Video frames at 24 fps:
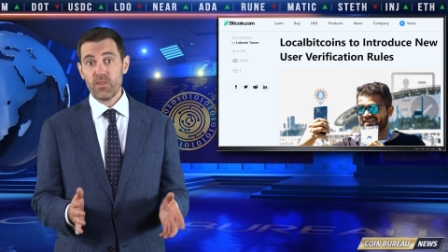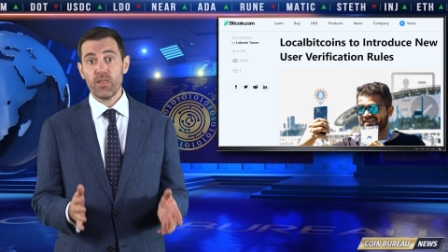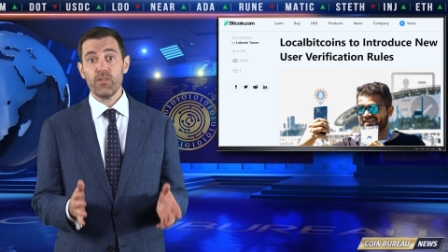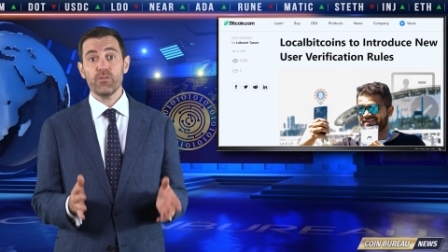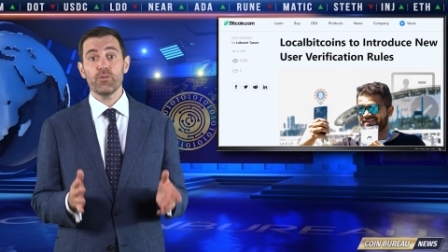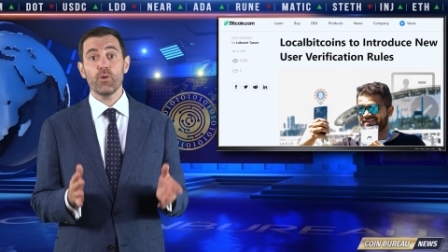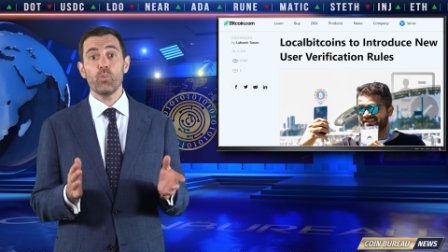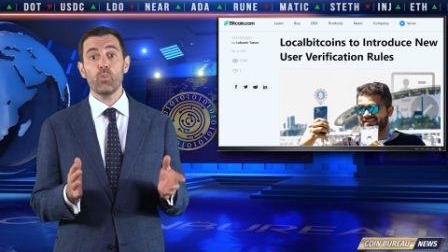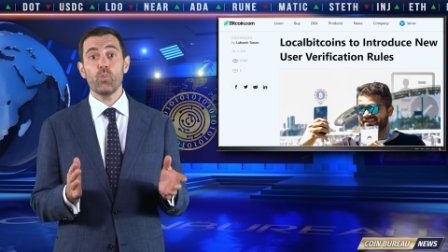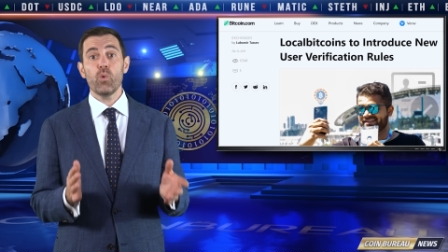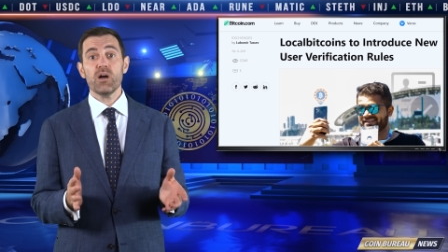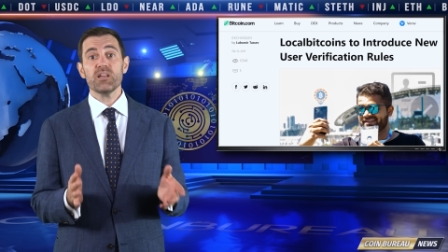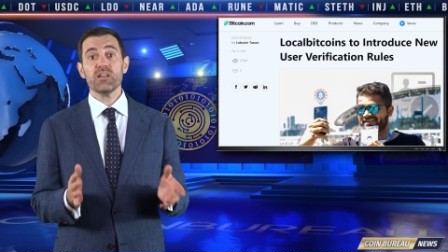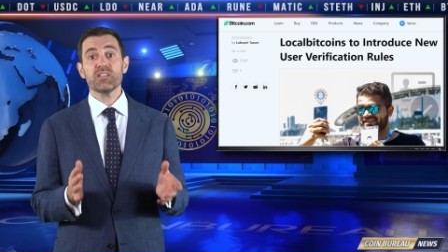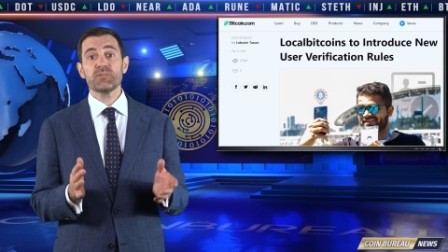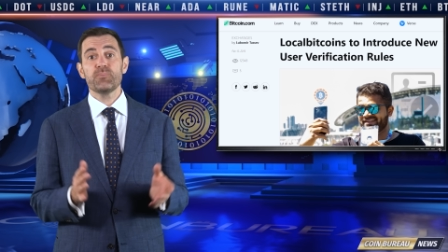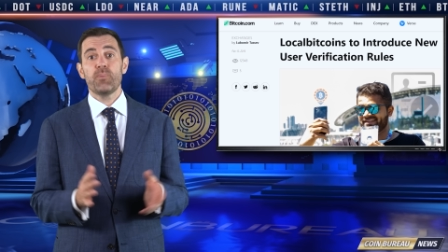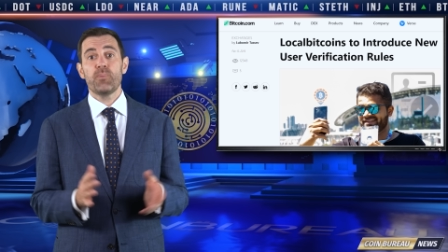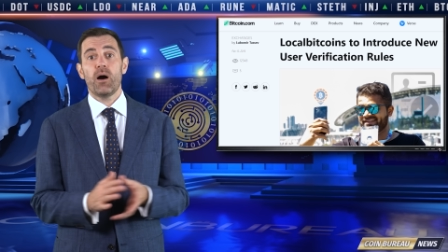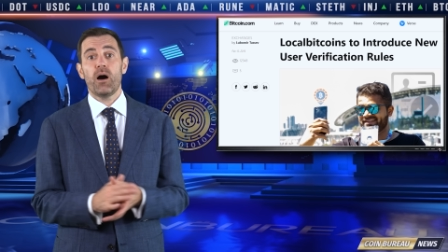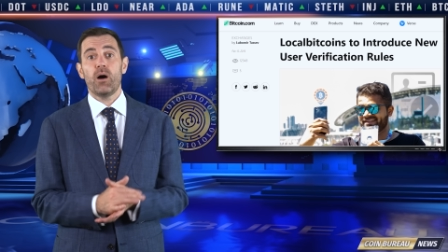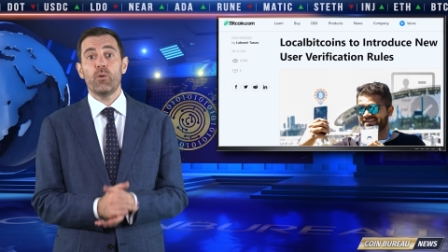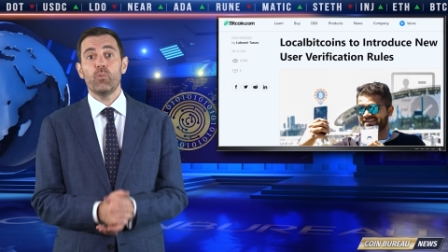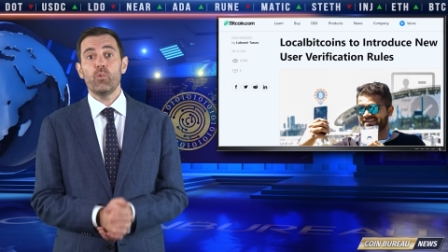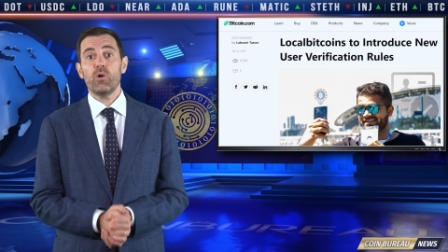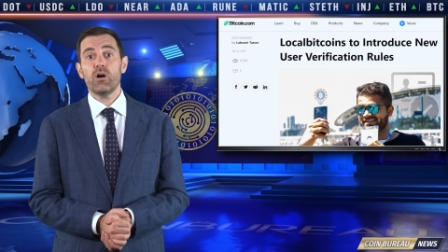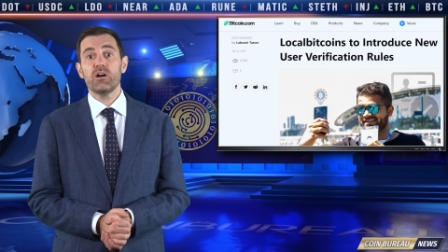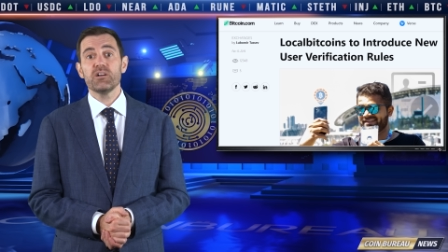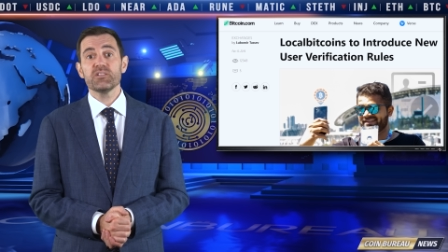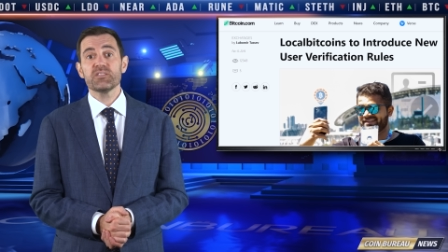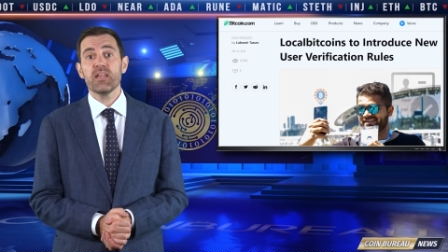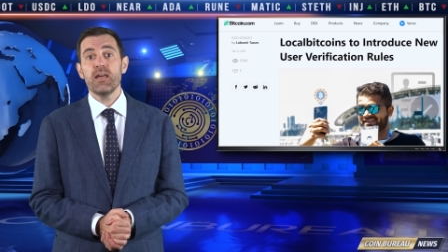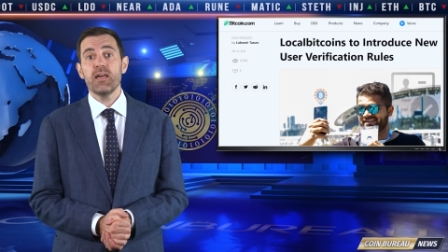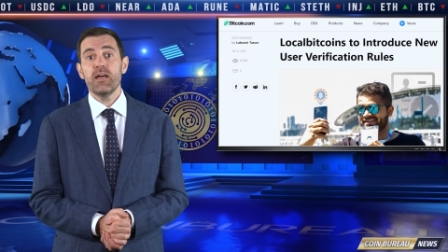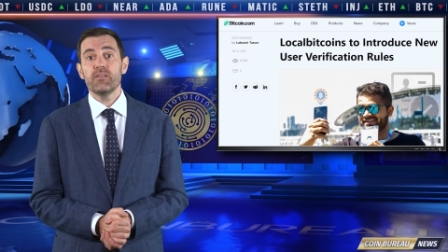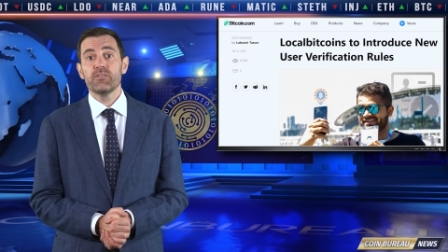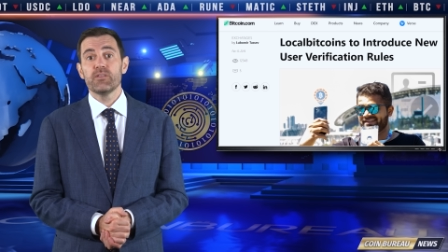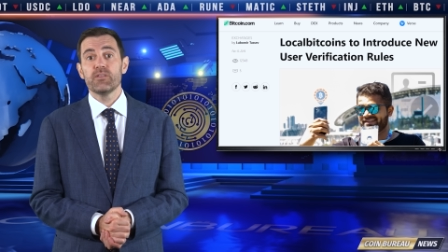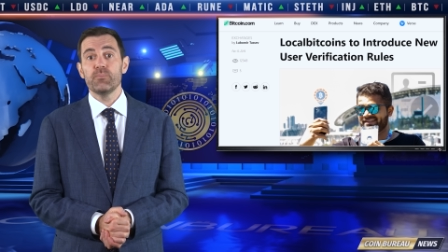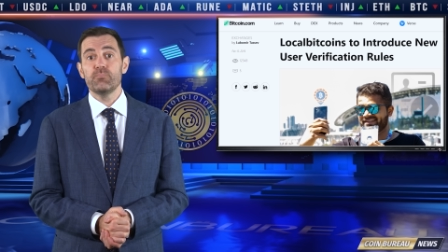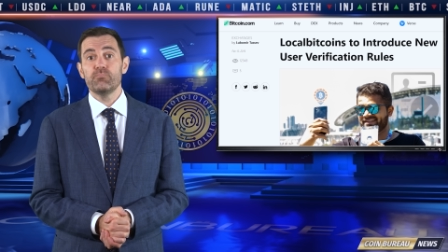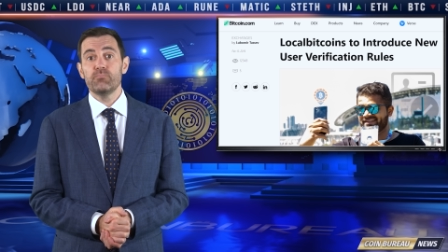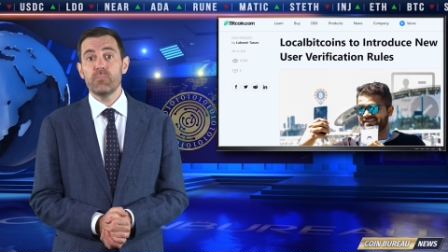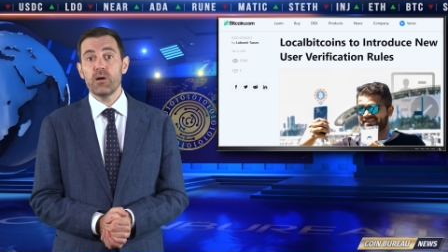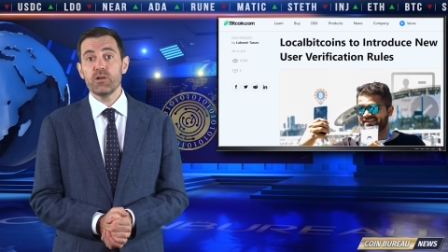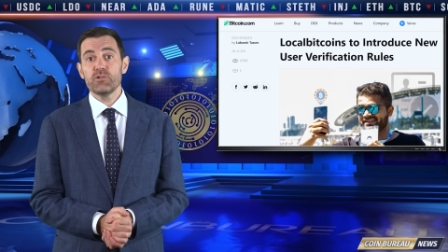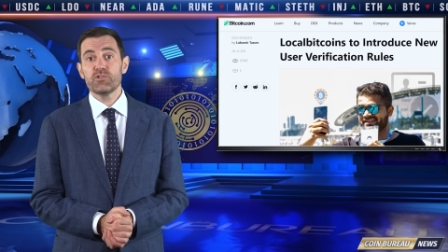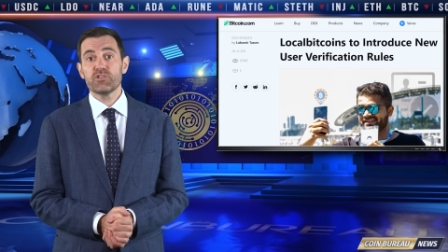The worst part was that
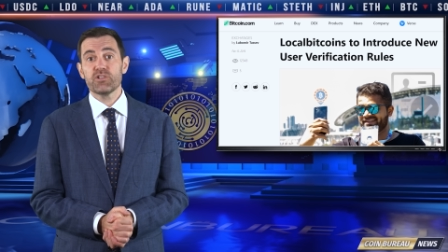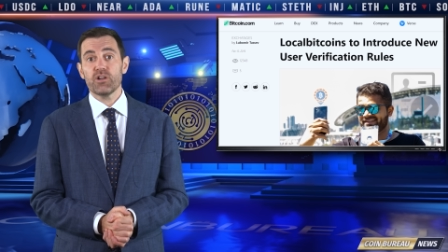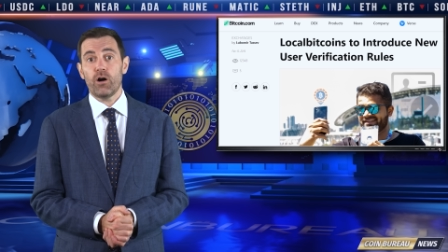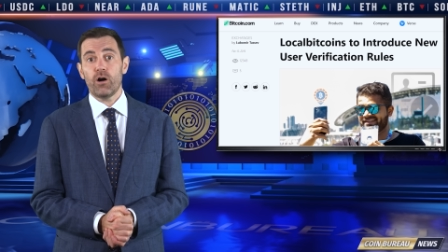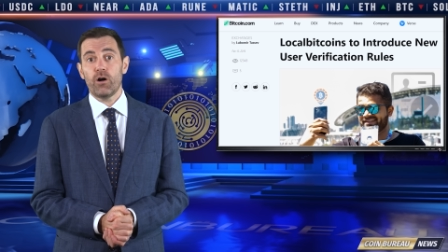most